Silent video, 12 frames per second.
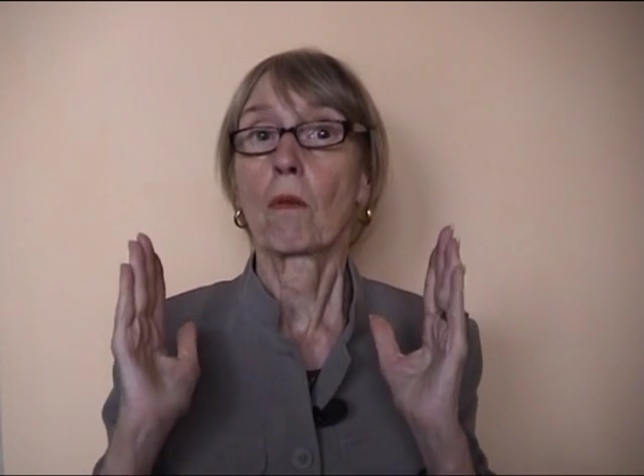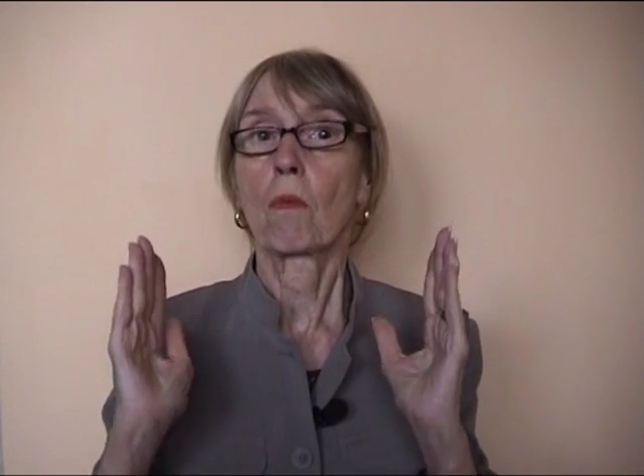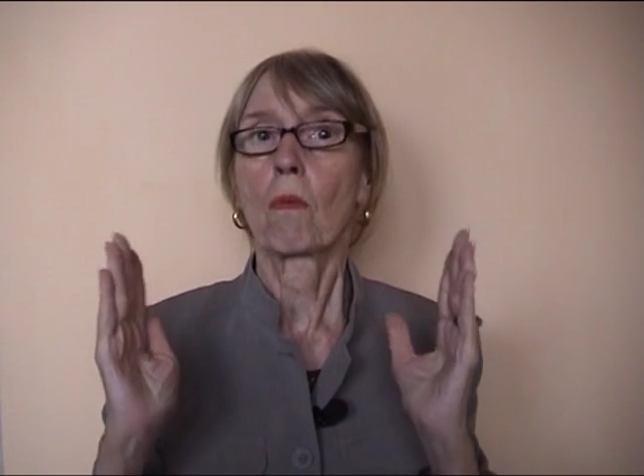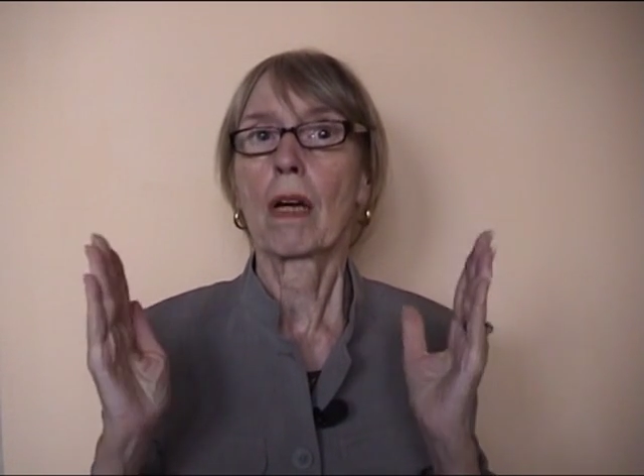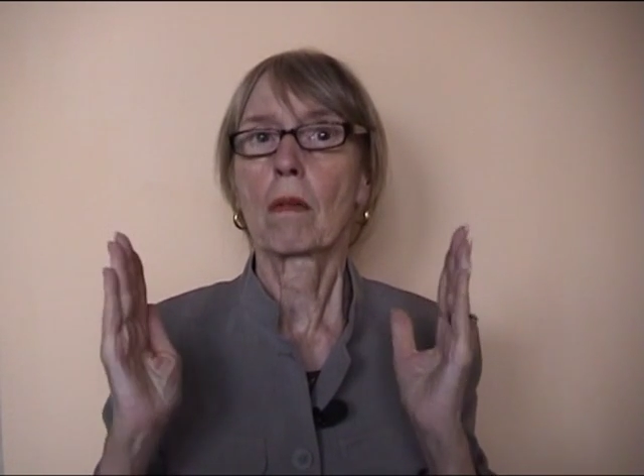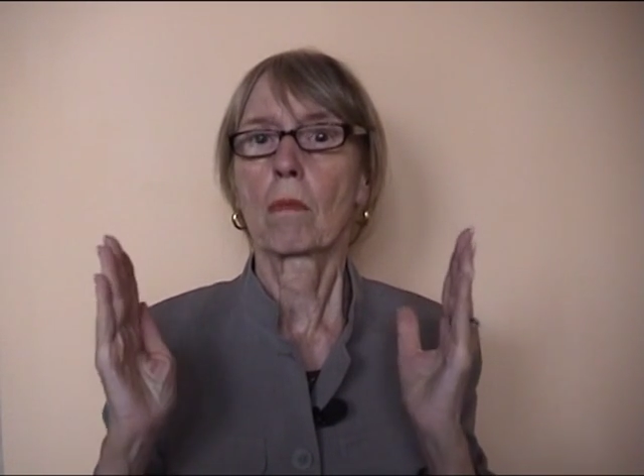
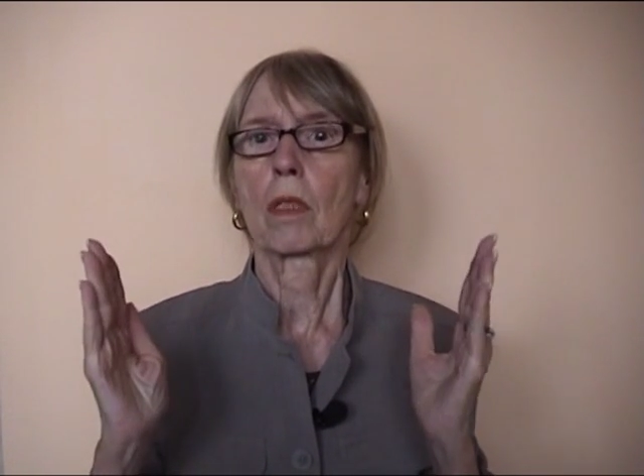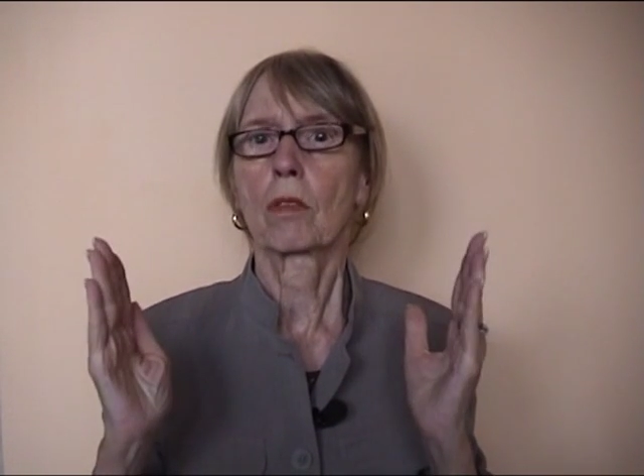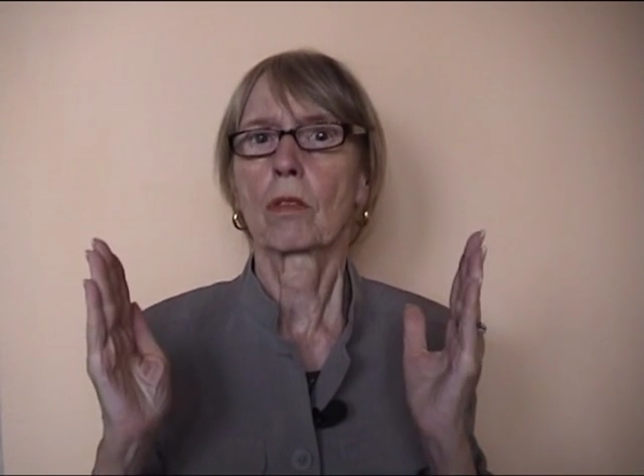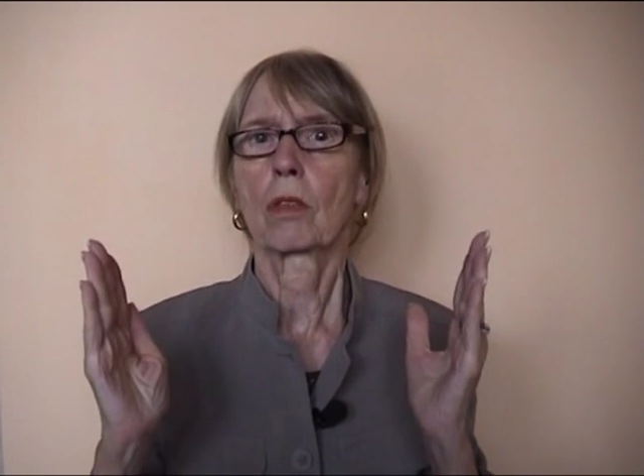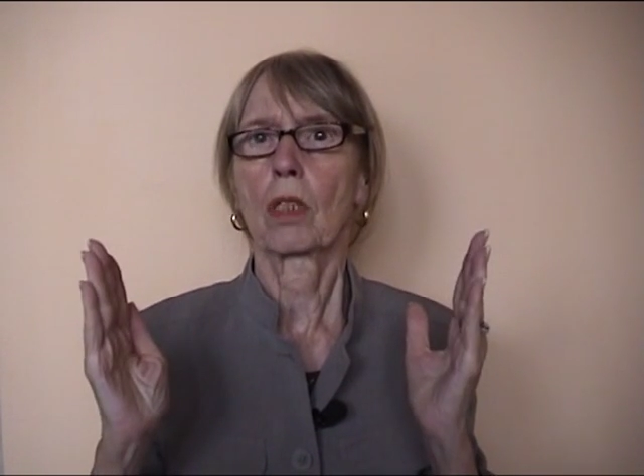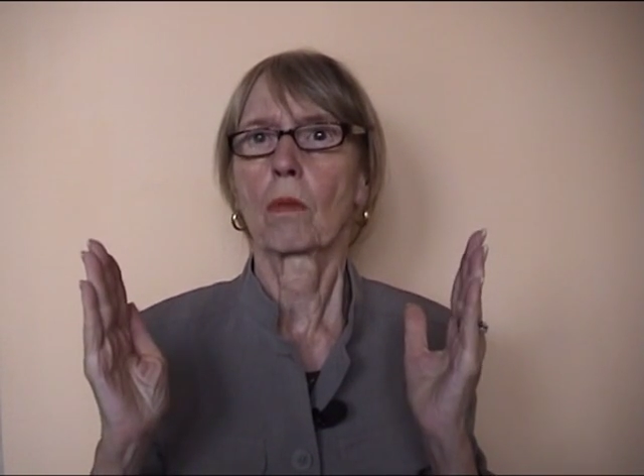1
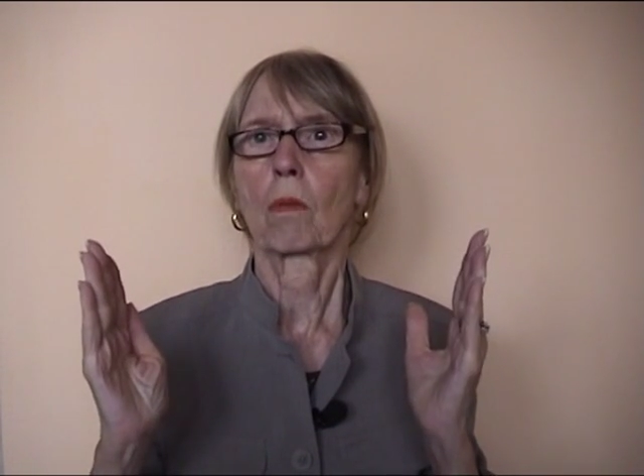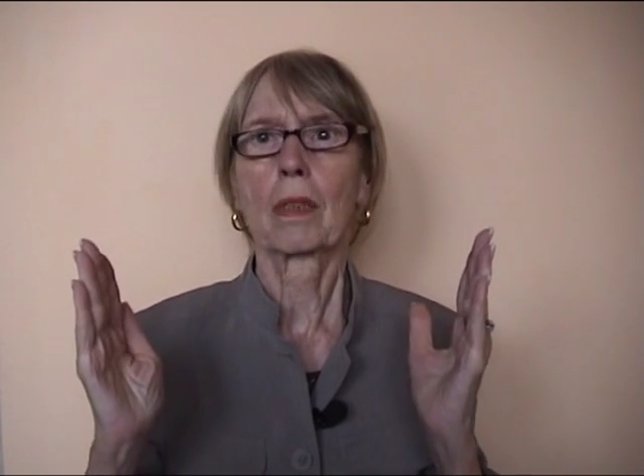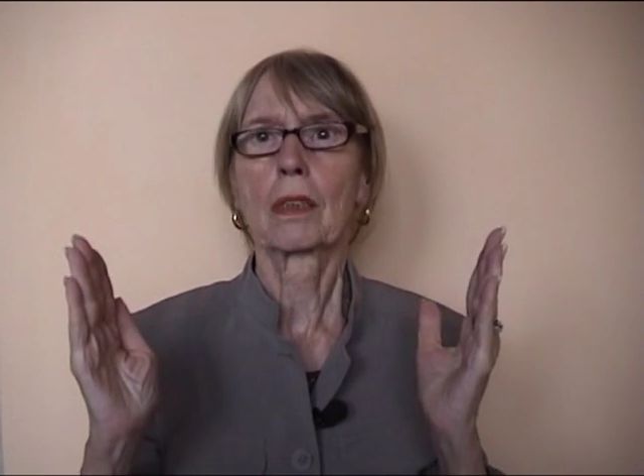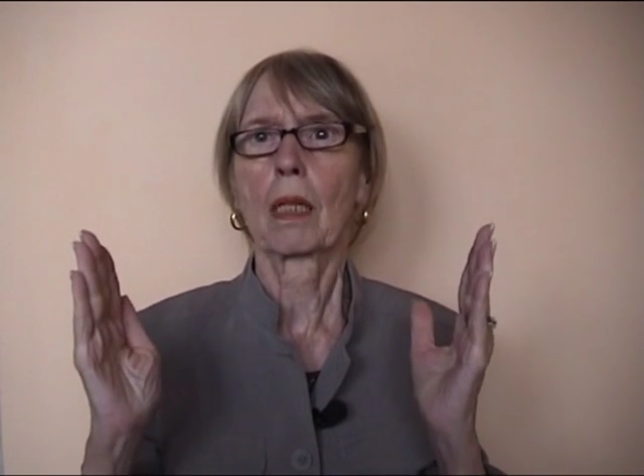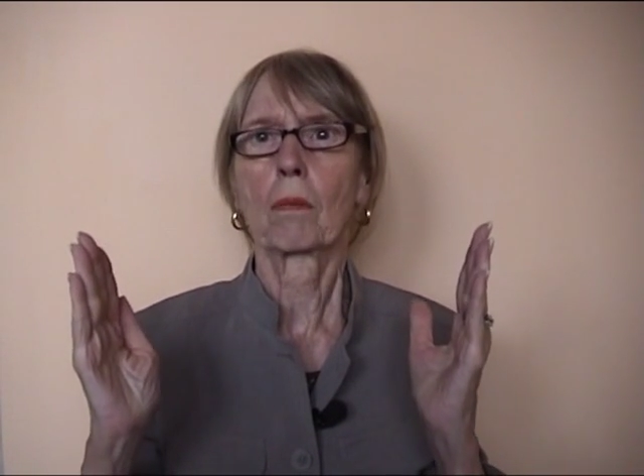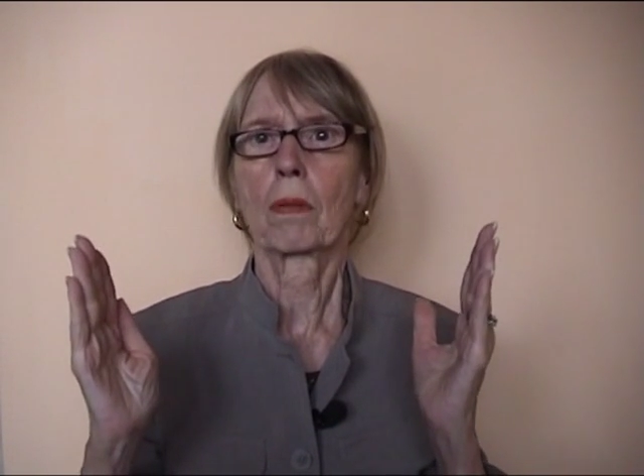month to know
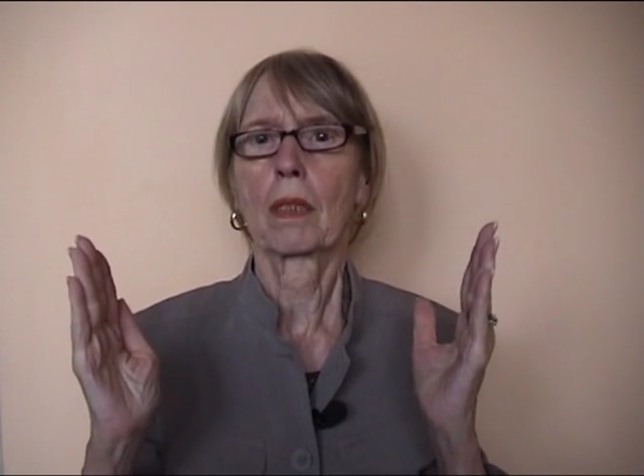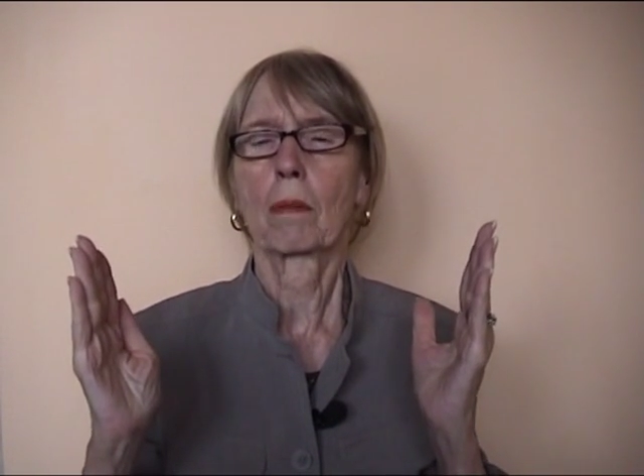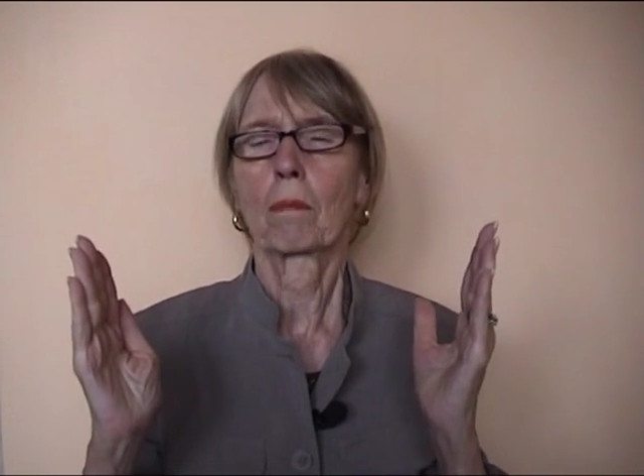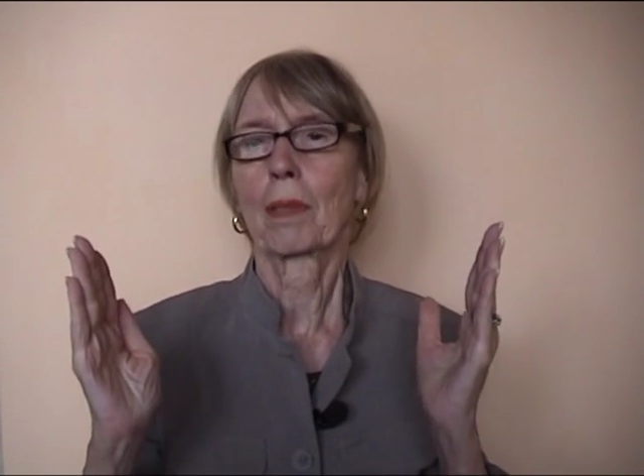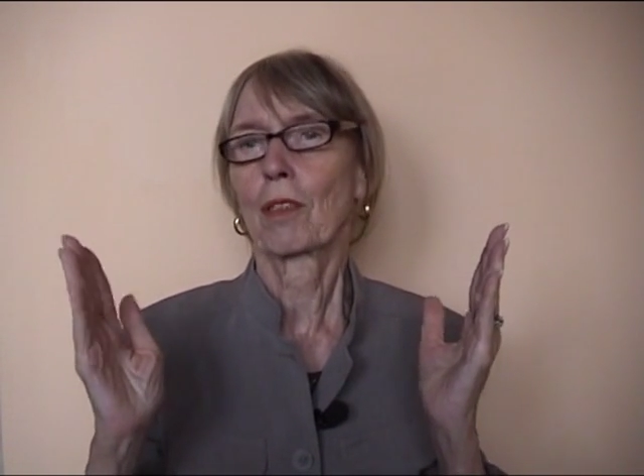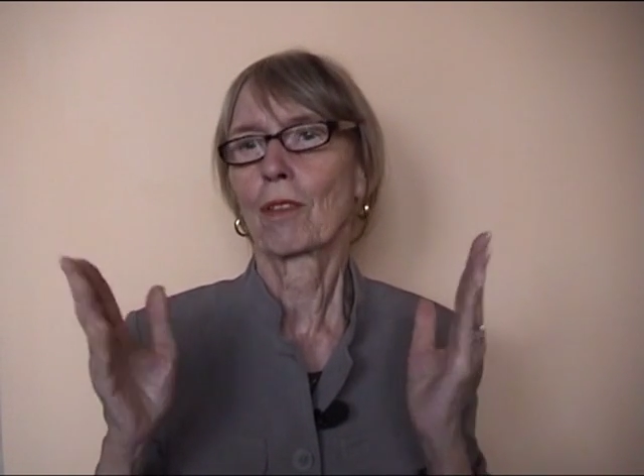what's
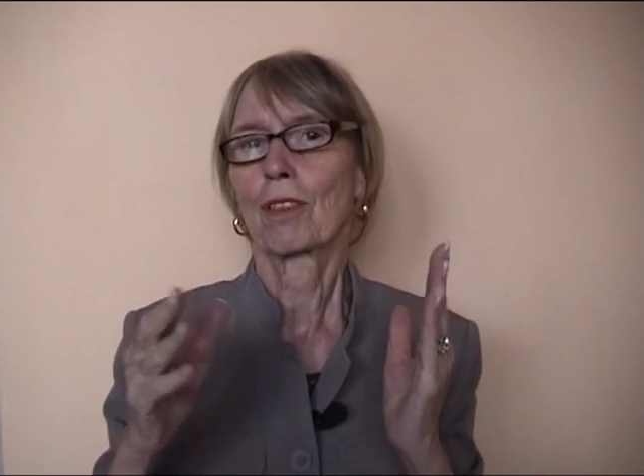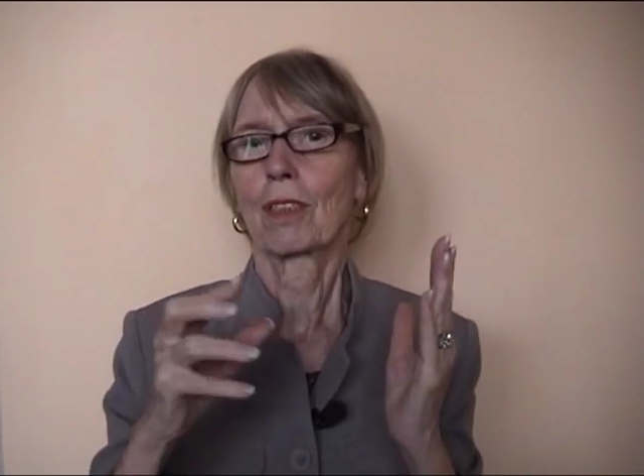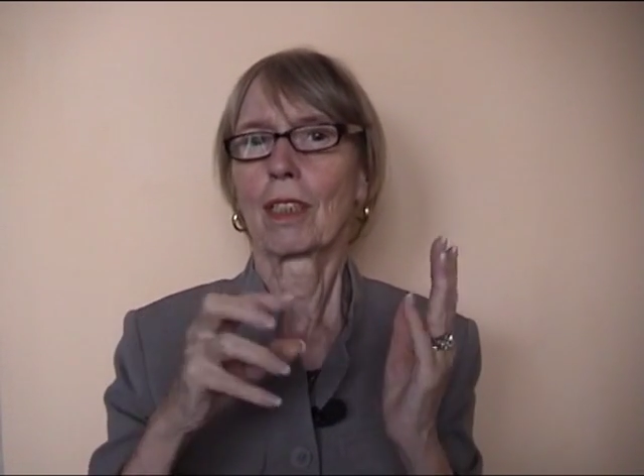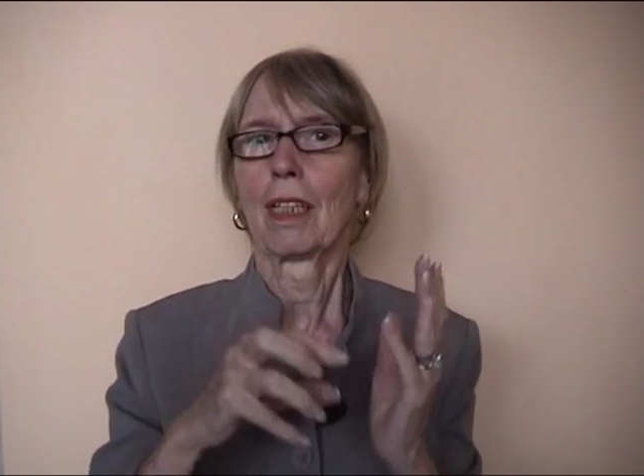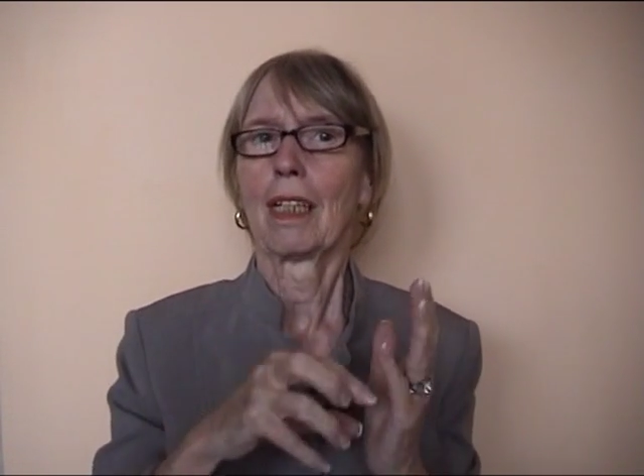happening, because